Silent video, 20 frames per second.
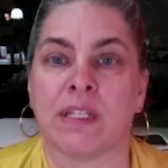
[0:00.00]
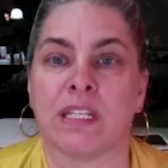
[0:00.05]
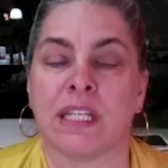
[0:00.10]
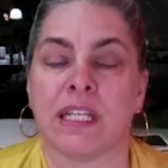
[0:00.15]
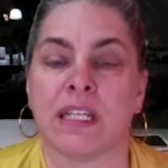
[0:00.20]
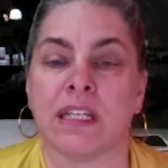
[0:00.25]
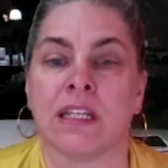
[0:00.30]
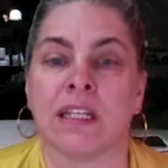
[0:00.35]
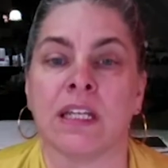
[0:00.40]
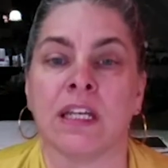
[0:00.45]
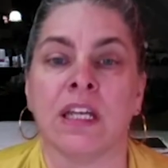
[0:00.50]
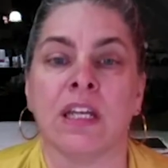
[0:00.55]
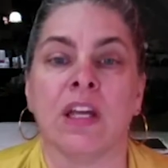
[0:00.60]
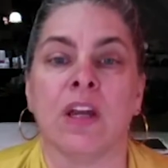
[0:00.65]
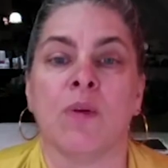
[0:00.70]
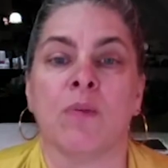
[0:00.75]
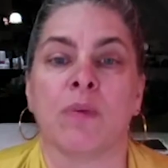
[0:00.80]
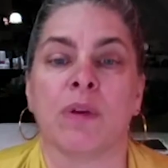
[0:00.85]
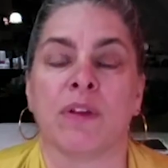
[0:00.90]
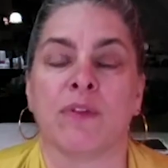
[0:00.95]
D.
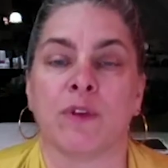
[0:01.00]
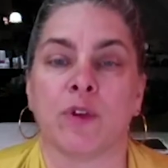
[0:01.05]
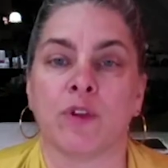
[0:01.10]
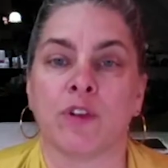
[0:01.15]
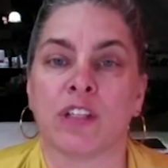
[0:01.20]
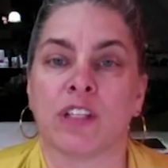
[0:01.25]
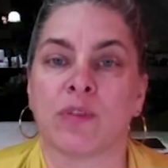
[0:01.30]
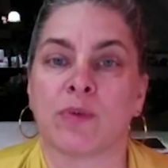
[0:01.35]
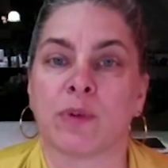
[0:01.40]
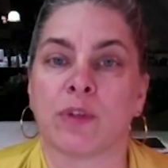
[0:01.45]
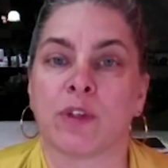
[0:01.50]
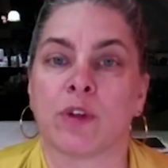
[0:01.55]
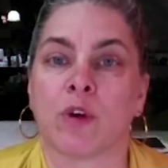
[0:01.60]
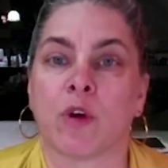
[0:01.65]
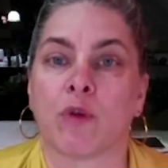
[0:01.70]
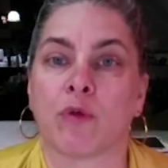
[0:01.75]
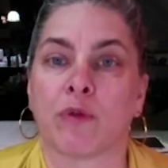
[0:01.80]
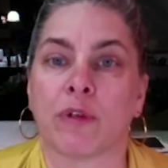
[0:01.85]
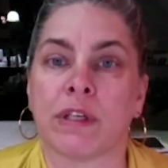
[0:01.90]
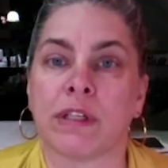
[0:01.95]
But if you just want to
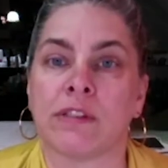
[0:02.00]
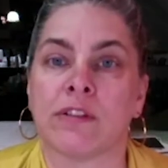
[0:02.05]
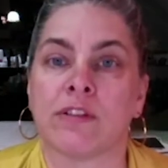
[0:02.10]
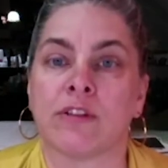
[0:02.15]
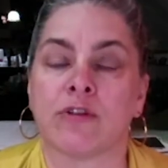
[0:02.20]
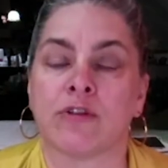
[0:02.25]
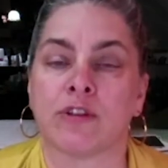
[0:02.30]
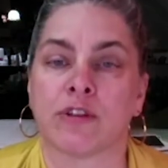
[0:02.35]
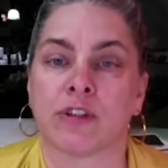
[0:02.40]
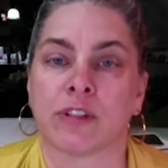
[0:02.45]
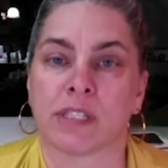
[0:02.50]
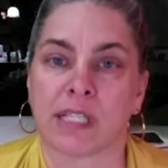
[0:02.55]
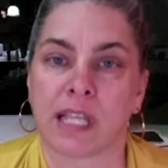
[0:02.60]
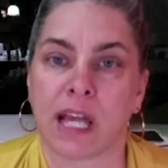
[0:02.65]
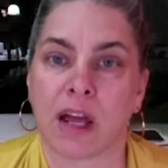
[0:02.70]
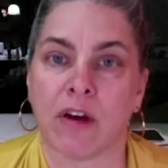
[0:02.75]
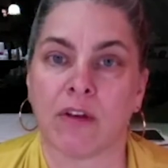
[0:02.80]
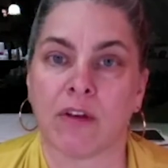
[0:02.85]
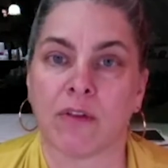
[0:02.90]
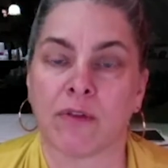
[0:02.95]
go research
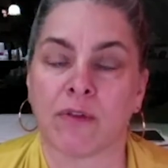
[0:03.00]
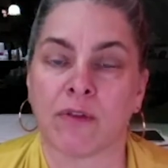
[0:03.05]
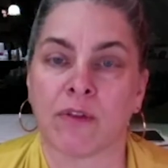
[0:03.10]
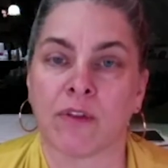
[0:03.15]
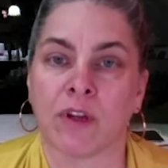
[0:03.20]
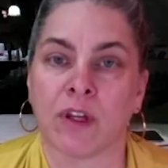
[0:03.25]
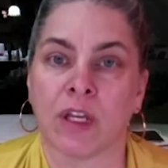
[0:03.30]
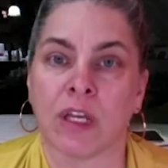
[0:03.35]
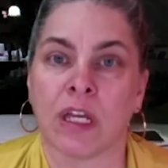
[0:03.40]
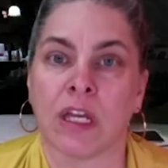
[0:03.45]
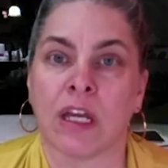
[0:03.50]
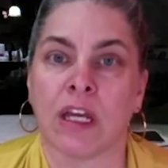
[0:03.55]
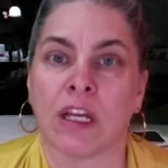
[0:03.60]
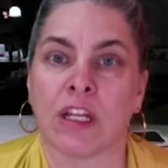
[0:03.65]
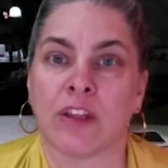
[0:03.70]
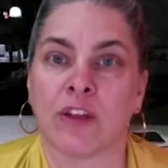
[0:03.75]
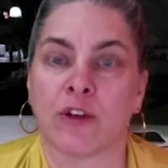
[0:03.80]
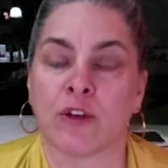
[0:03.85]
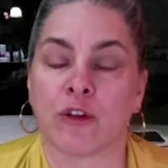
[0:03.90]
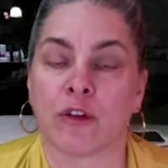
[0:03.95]
yourself,
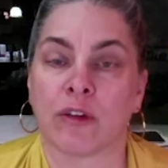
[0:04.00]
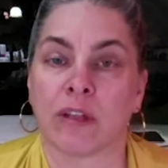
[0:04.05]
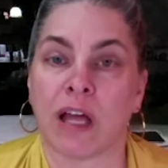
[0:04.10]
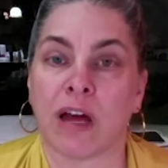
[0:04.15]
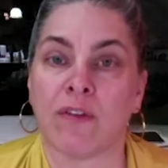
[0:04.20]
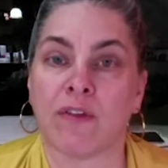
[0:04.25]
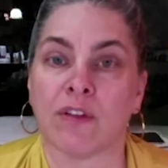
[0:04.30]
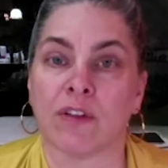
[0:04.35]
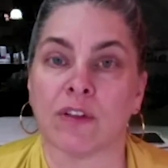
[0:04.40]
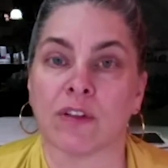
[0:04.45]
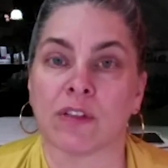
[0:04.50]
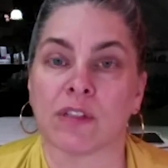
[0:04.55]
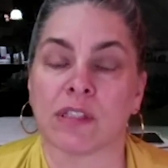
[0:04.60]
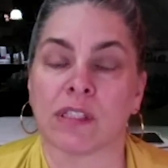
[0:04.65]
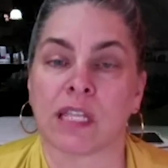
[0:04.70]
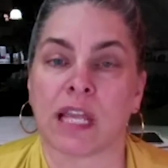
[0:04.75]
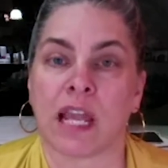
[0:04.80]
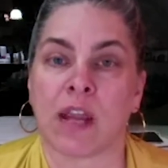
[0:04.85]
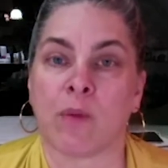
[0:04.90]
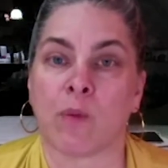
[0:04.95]
your
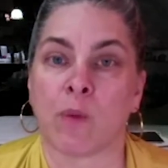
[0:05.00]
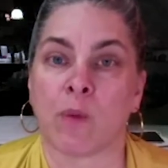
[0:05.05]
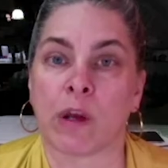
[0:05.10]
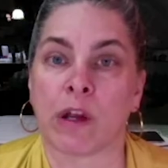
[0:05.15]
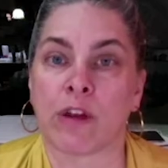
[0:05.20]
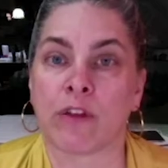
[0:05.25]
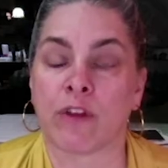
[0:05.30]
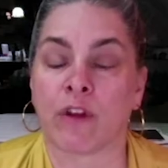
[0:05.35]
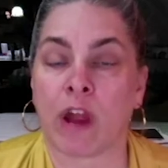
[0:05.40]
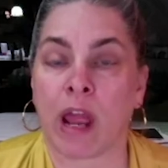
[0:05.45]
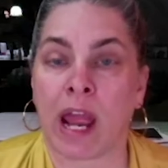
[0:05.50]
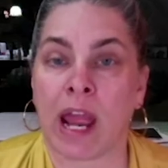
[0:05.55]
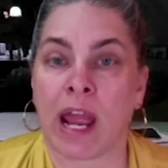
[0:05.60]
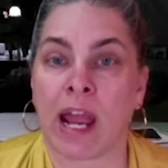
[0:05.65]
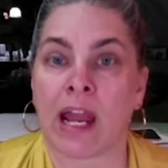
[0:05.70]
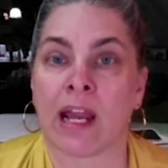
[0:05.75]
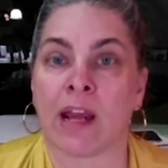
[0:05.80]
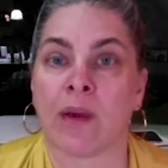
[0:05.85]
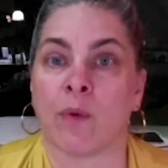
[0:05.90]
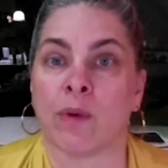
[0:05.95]
levels and where they're
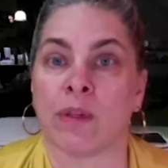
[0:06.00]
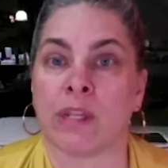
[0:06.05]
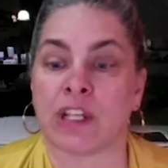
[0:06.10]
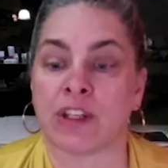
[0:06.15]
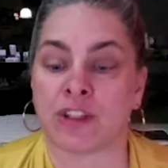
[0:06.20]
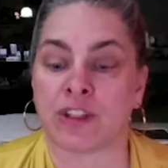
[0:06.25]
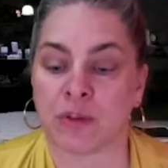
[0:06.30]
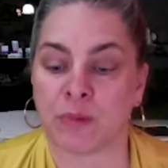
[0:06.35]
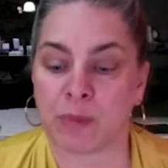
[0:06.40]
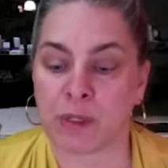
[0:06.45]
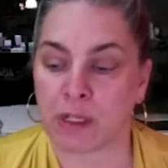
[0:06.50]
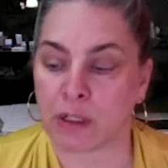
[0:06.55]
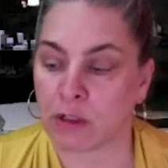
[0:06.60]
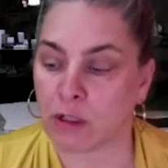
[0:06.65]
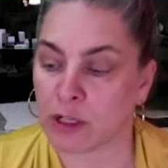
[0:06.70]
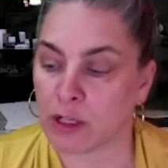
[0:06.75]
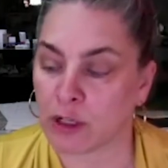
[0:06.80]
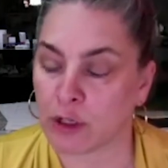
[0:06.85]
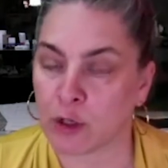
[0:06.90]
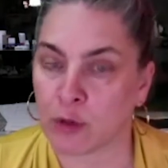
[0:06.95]
at and when they should be,
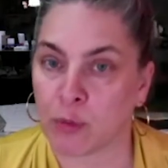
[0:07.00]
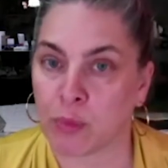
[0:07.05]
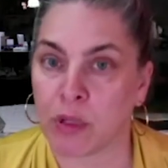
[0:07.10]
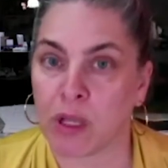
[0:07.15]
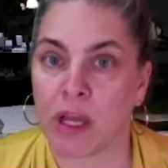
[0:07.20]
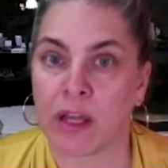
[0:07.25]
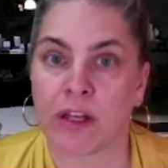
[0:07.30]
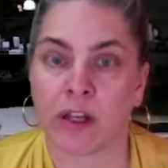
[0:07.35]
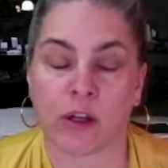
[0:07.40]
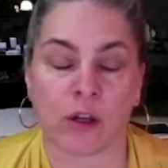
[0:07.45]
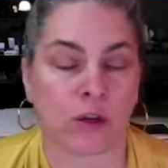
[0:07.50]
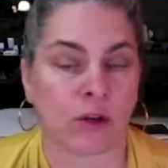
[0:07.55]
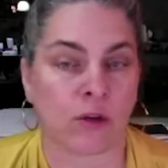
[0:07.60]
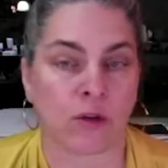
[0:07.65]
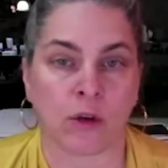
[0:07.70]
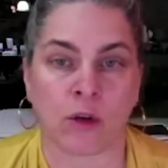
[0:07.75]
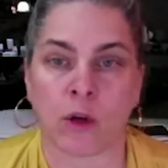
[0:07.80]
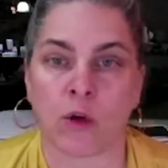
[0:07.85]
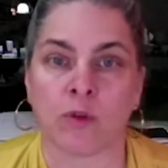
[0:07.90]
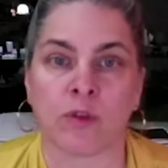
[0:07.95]
look at your blood and
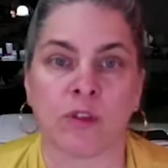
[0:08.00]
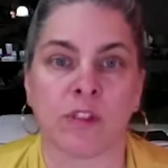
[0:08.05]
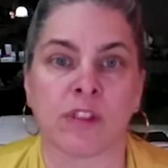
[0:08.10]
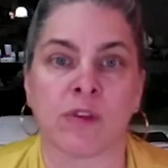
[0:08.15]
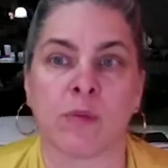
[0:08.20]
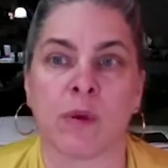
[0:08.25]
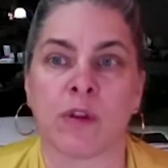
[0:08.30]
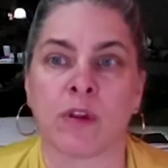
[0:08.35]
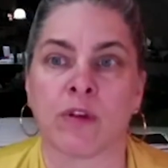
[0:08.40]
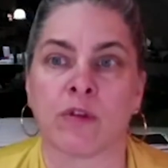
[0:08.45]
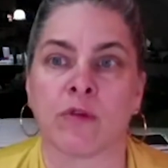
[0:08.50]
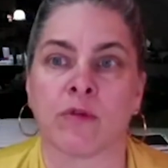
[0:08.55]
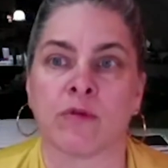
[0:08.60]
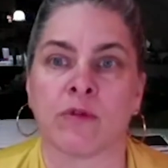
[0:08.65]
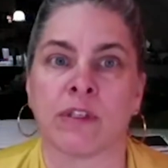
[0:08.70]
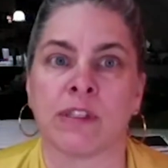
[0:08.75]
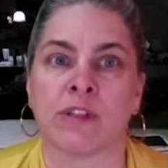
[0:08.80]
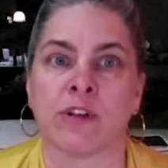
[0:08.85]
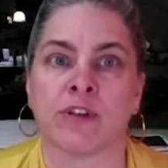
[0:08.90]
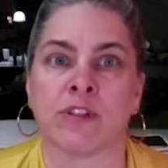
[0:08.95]
go do some other
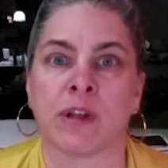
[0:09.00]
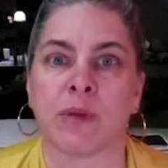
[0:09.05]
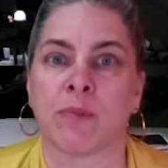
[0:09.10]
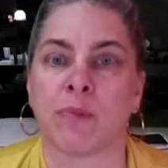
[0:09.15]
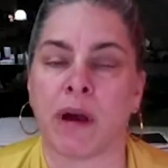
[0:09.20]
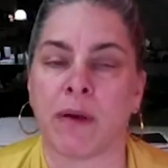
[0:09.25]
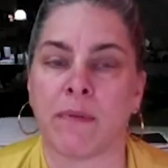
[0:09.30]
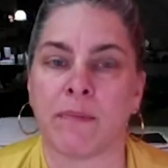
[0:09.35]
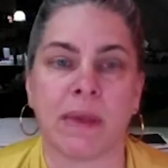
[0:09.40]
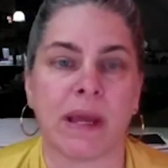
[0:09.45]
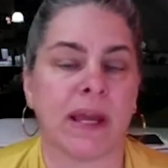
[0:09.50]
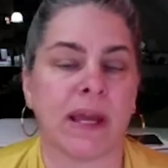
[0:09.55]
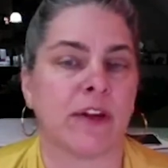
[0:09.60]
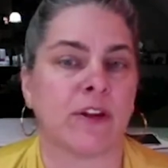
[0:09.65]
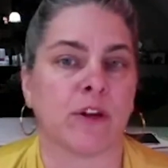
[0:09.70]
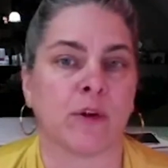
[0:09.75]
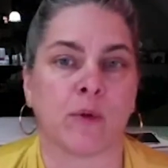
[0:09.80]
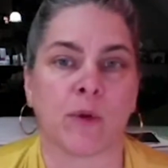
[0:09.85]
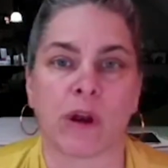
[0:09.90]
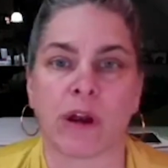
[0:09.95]
research on
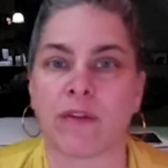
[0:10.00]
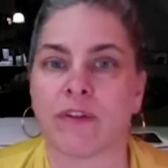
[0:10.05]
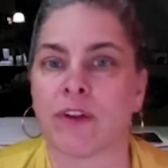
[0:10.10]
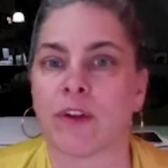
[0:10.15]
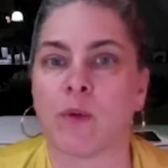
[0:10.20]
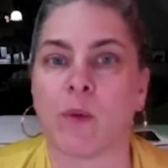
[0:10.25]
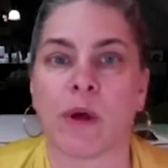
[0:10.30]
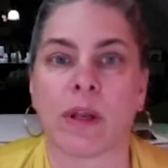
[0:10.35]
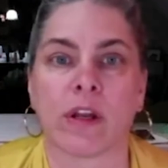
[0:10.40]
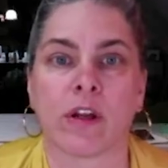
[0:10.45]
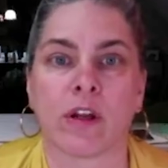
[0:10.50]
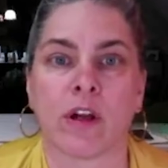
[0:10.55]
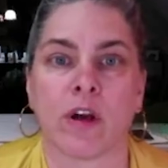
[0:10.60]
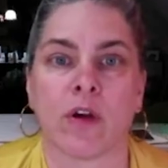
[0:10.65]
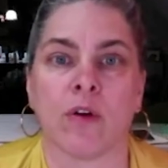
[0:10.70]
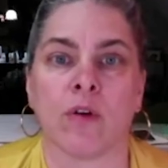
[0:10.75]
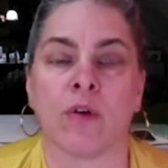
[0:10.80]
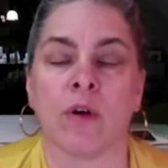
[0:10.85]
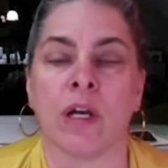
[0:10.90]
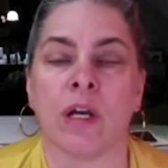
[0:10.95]
PubMed or wherever you want to
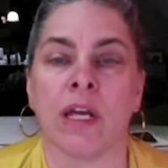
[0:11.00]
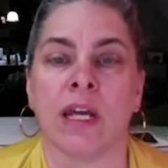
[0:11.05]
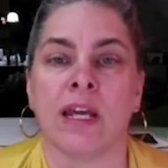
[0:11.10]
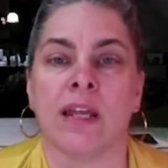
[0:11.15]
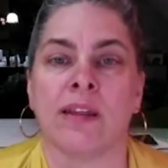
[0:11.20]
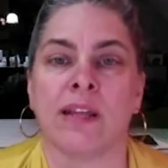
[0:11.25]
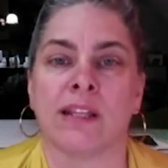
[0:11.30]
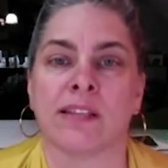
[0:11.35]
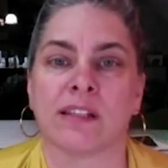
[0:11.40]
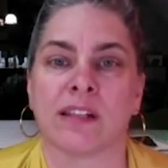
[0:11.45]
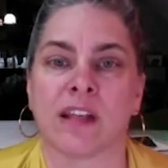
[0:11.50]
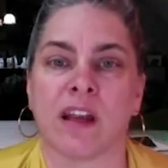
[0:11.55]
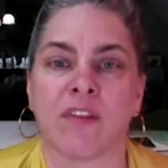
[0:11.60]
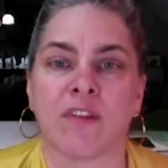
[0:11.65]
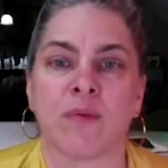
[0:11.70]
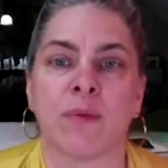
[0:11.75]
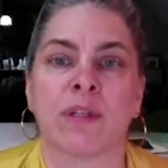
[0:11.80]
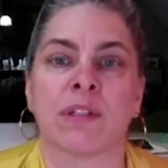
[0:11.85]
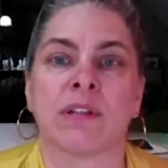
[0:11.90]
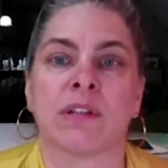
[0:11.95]
go. That's a
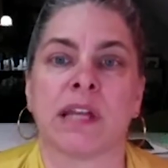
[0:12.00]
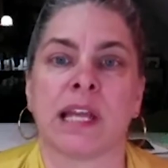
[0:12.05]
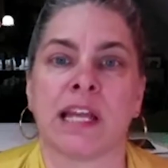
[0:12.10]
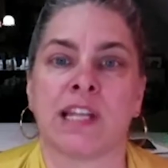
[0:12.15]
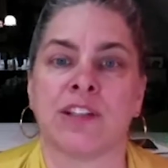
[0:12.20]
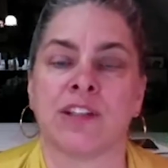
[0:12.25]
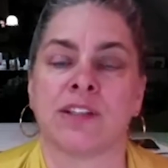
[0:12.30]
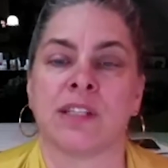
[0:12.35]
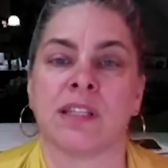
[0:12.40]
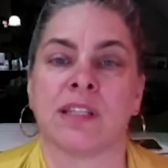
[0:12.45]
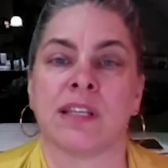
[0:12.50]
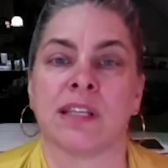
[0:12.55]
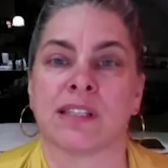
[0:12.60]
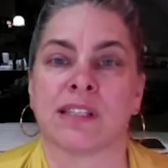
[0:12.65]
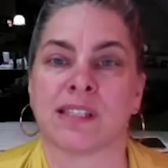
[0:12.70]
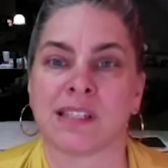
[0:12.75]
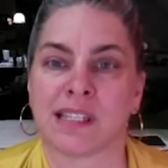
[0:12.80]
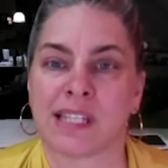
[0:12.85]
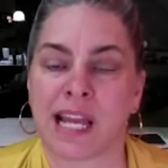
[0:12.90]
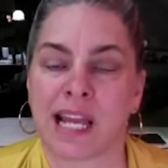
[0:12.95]
governmental agency
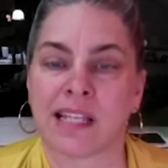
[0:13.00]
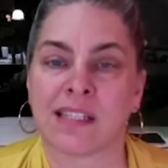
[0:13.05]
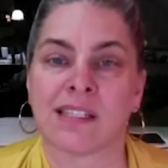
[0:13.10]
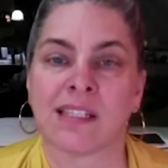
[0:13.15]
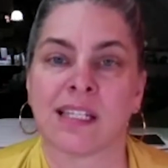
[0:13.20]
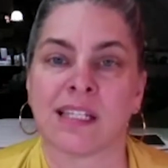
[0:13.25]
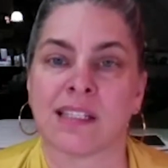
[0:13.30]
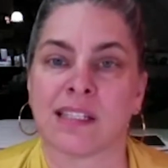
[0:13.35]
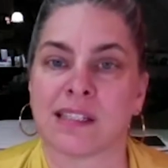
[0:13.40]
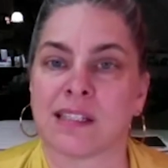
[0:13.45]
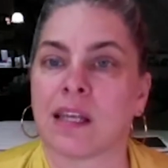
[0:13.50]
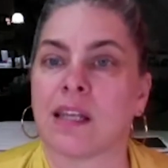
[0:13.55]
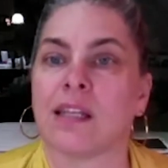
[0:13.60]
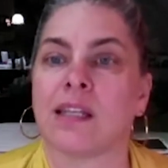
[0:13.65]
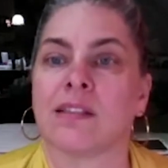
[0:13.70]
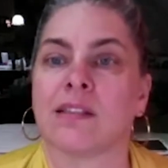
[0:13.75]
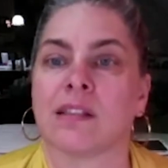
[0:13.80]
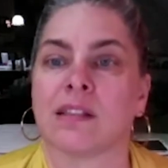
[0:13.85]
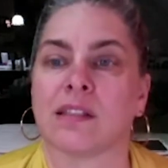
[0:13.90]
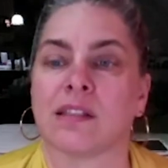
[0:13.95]
that tests and
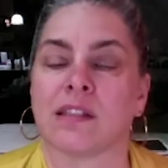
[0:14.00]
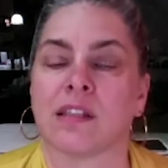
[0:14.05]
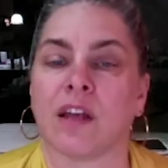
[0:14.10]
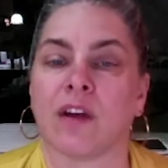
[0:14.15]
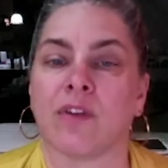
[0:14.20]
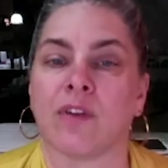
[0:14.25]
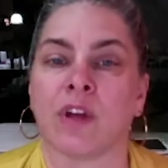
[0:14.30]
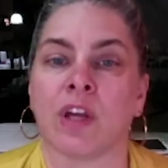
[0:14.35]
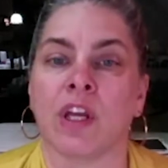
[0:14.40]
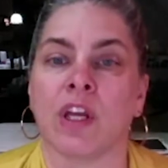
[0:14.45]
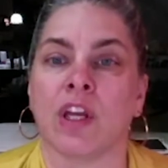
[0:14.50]
studies this stuff.